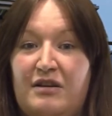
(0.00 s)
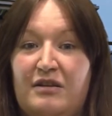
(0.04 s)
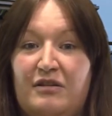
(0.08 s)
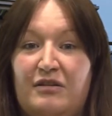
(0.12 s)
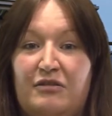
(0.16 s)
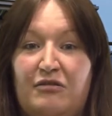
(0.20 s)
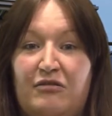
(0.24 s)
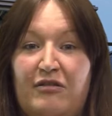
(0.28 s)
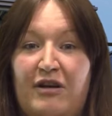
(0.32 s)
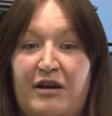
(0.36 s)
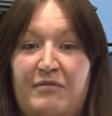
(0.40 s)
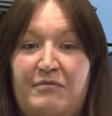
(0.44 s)

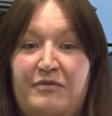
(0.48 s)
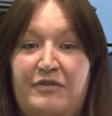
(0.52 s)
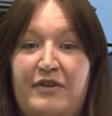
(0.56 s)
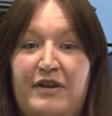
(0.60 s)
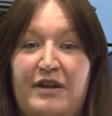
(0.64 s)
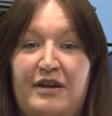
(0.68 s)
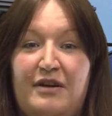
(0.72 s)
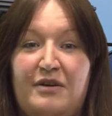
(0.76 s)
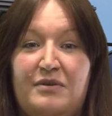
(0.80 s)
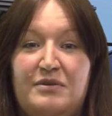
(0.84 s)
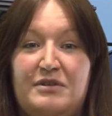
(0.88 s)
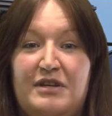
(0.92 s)

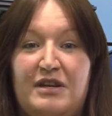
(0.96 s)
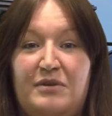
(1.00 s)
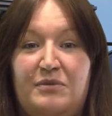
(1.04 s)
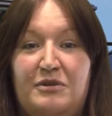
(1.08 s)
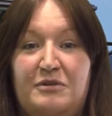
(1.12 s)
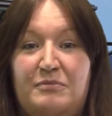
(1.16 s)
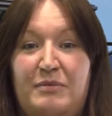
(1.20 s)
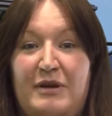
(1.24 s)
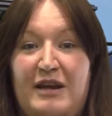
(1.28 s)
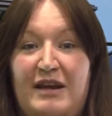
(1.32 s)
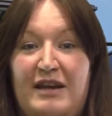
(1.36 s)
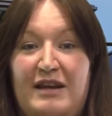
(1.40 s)
Cranfield, it
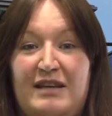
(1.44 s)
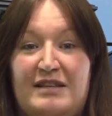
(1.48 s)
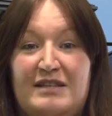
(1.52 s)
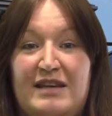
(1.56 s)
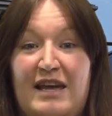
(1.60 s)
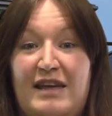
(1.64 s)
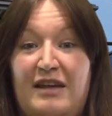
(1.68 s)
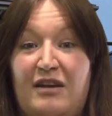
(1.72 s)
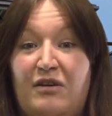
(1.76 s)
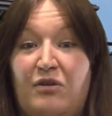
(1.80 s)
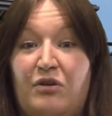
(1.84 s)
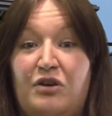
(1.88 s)
would be
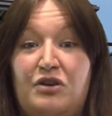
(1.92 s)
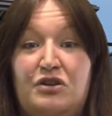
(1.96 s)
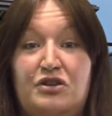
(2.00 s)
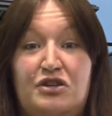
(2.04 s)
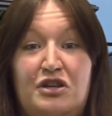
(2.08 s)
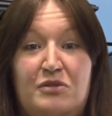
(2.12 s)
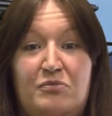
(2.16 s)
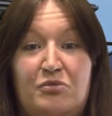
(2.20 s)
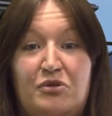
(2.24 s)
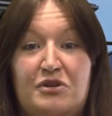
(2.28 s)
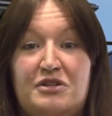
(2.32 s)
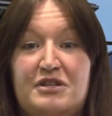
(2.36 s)
taking on
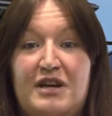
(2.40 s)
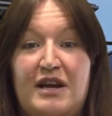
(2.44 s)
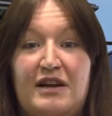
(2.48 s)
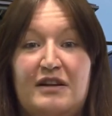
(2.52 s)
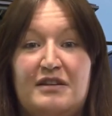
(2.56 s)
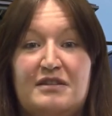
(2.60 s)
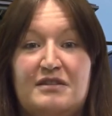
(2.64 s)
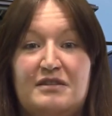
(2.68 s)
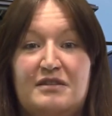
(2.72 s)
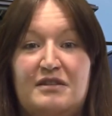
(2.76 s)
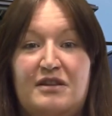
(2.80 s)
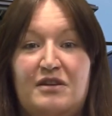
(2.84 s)
new
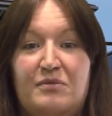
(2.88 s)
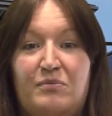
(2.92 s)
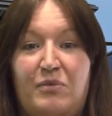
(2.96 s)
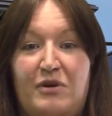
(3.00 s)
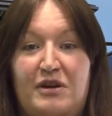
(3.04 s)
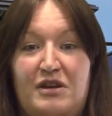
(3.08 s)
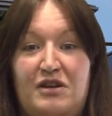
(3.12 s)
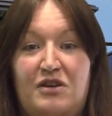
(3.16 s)
projects that